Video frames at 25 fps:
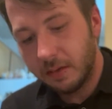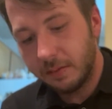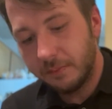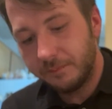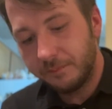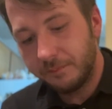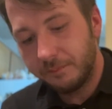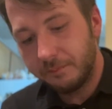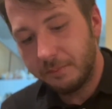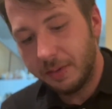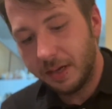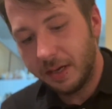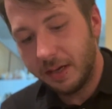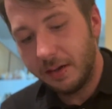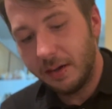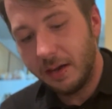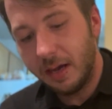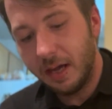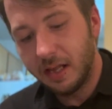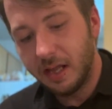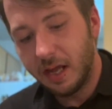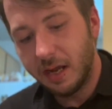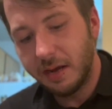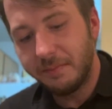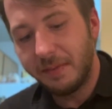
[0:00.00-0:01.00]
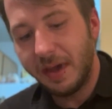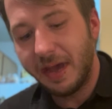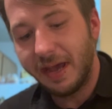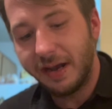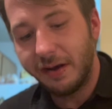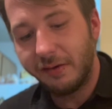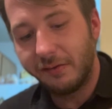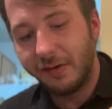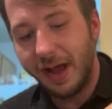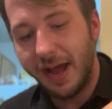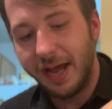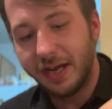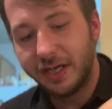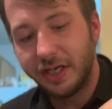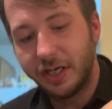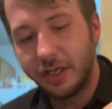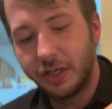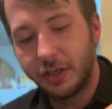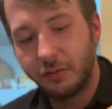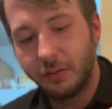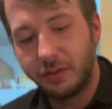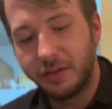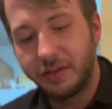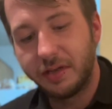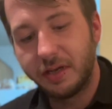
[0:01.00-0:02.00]
But a lot of my interactions
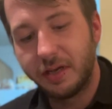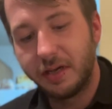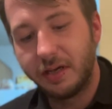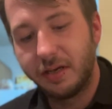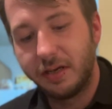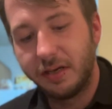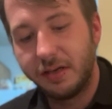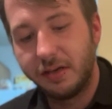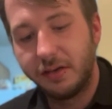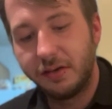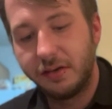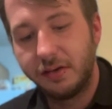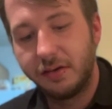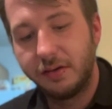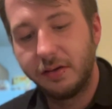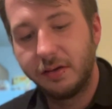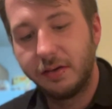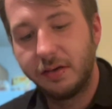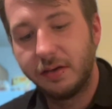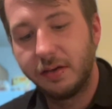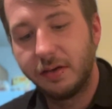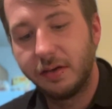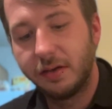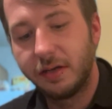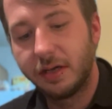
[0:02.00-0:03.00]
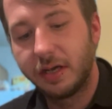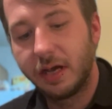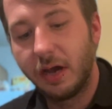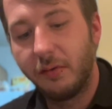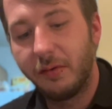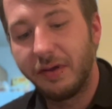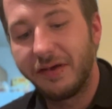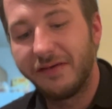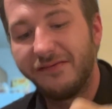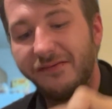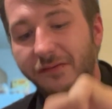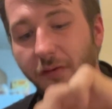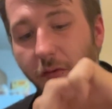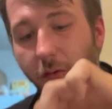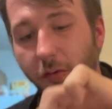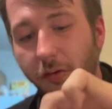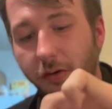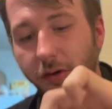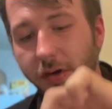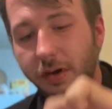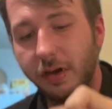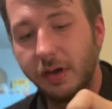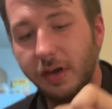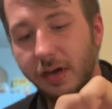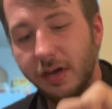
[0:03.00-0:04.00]
with going
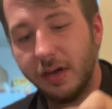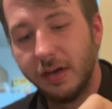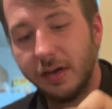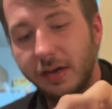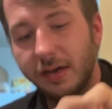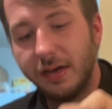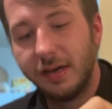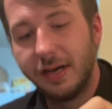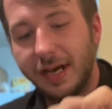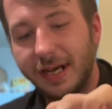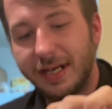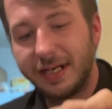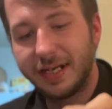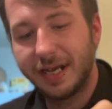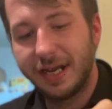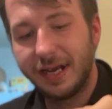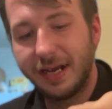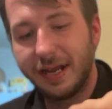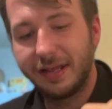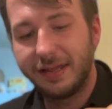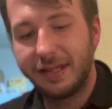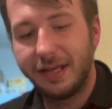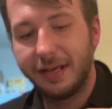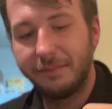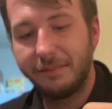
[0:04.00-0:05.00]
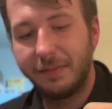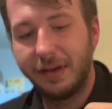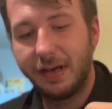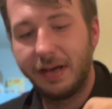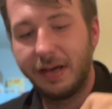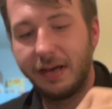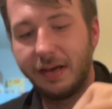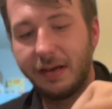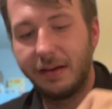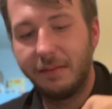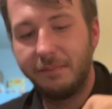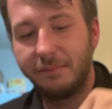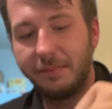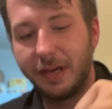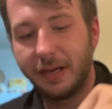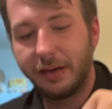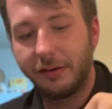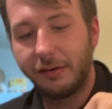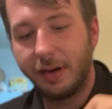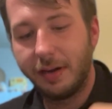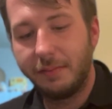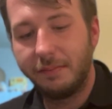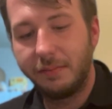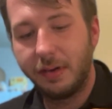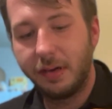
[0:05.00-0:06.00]
forward as a kid, I think my
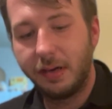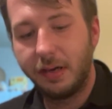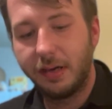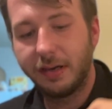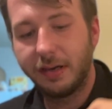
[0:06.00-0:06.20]
grandma